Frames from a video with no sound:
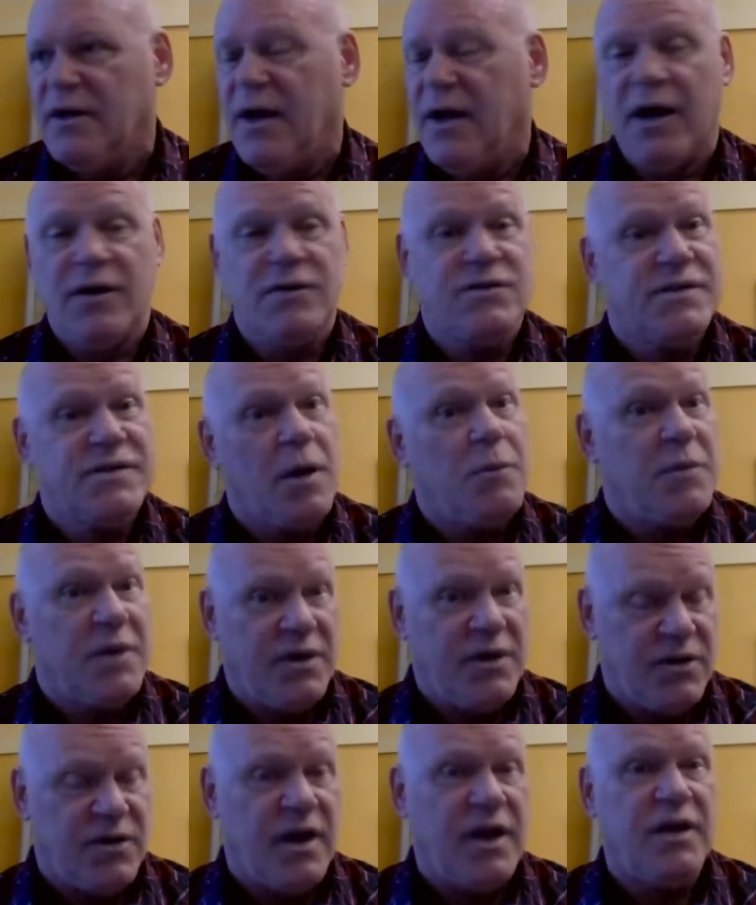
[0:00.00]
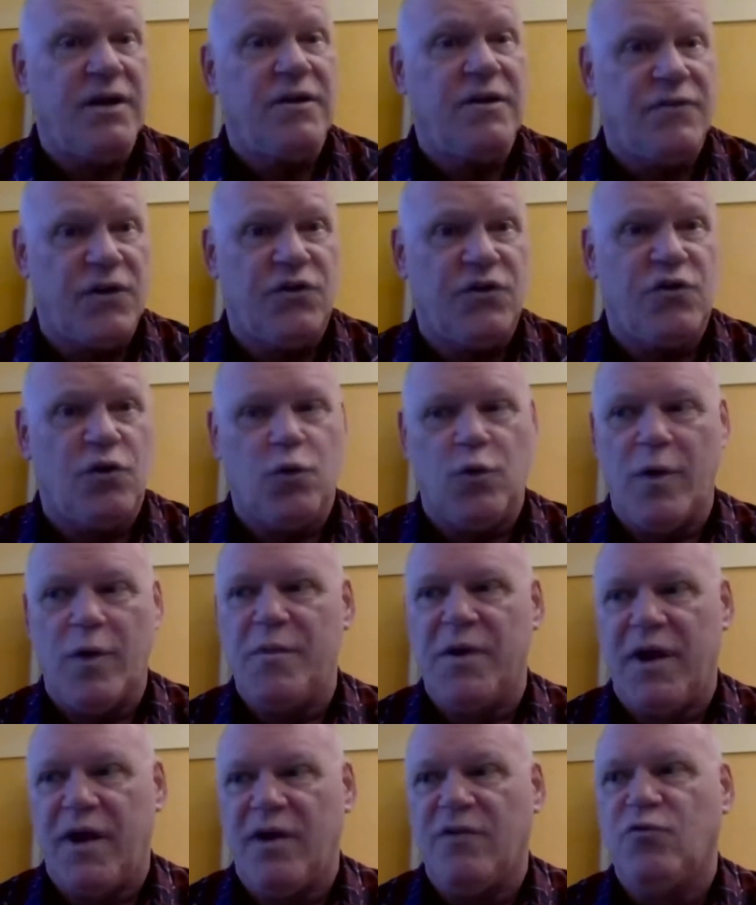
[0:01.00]
Now, some individual
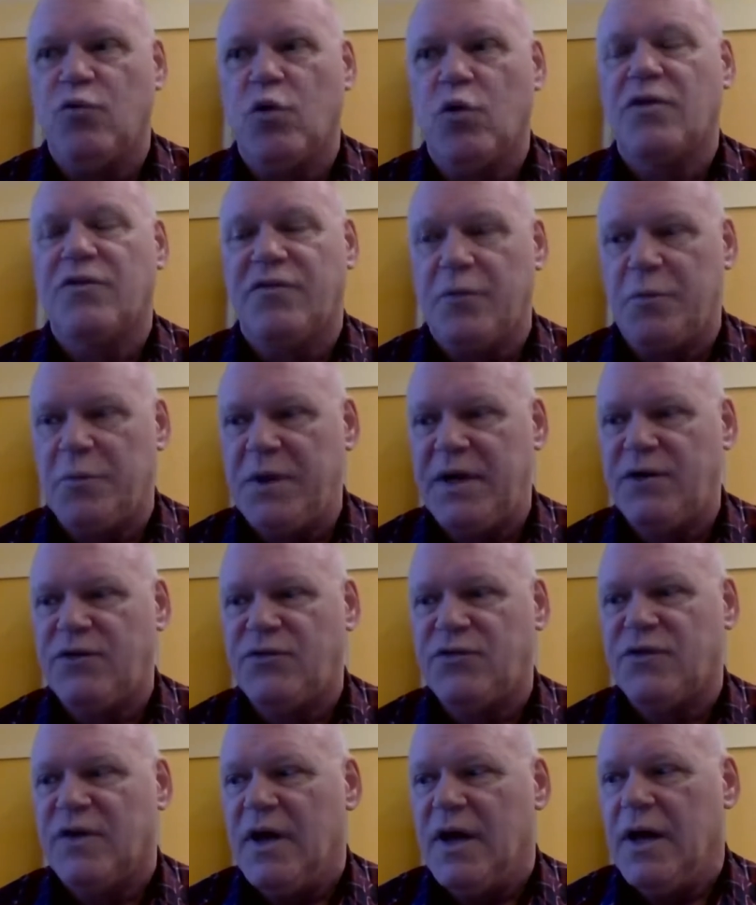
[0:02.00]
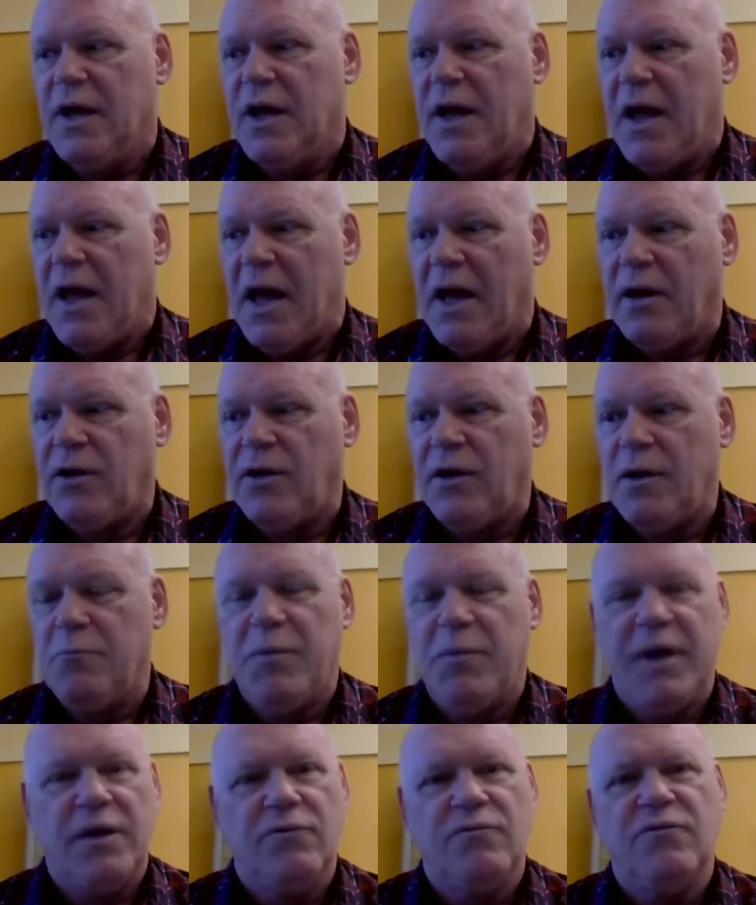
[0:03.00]
women have worked for peace and
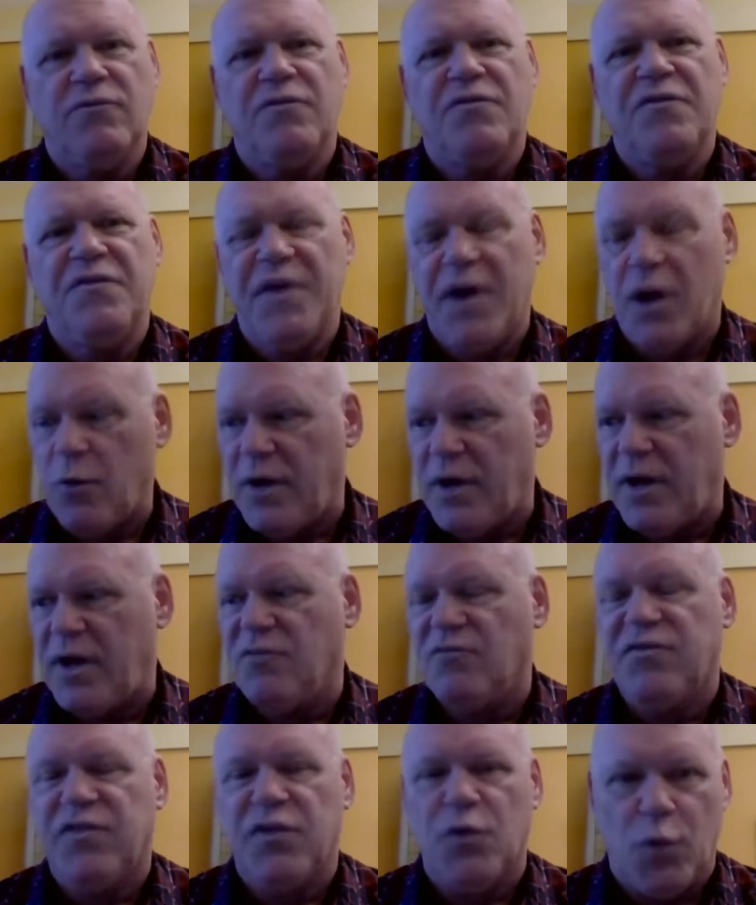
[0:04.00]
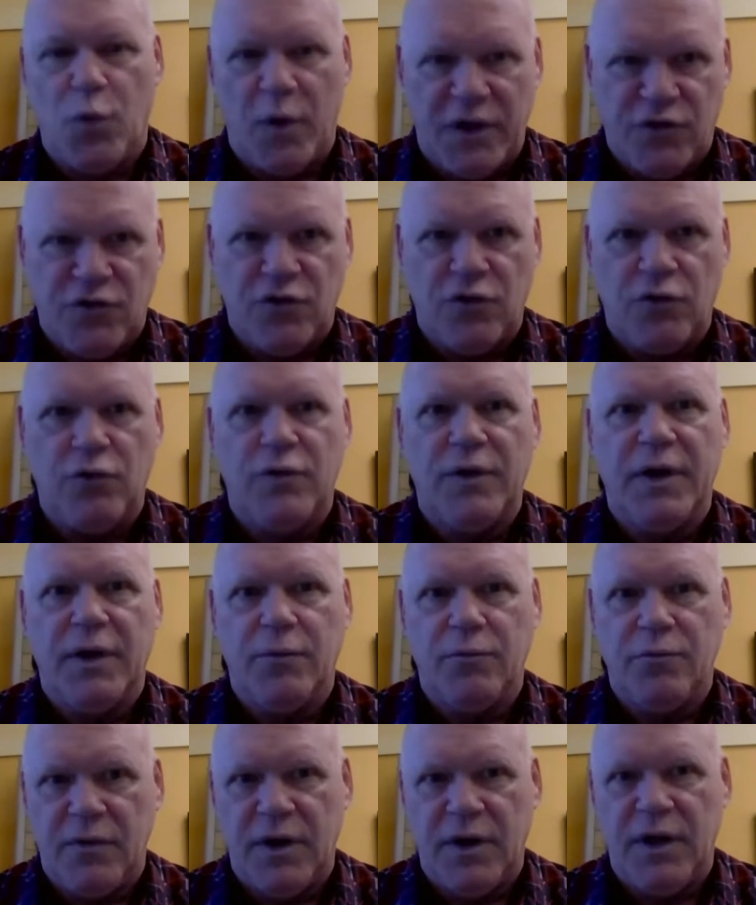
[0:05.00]
been very influential
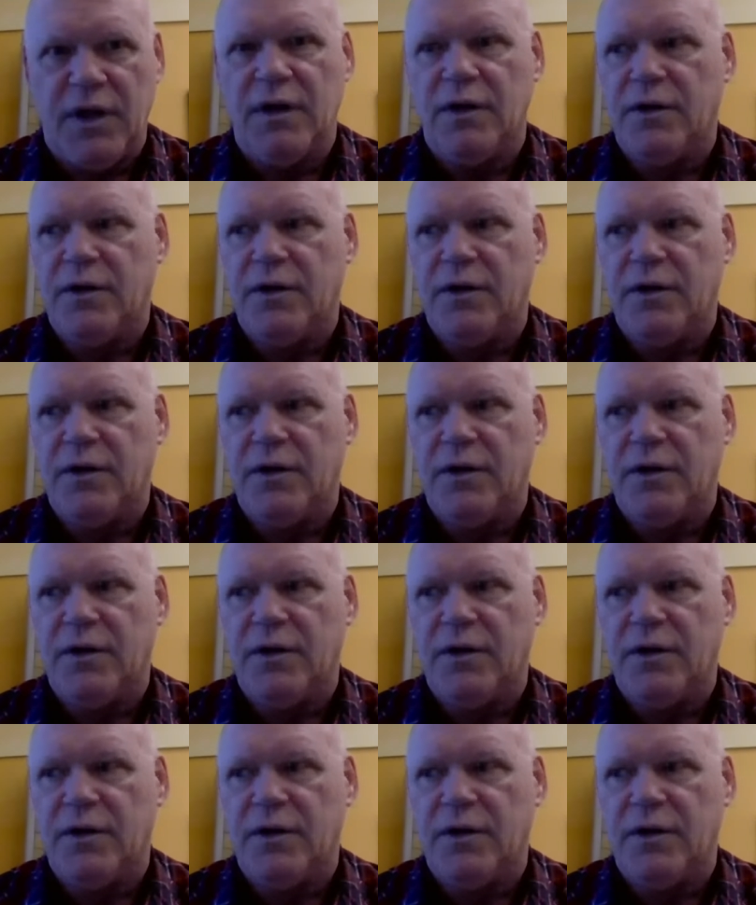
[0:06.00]
in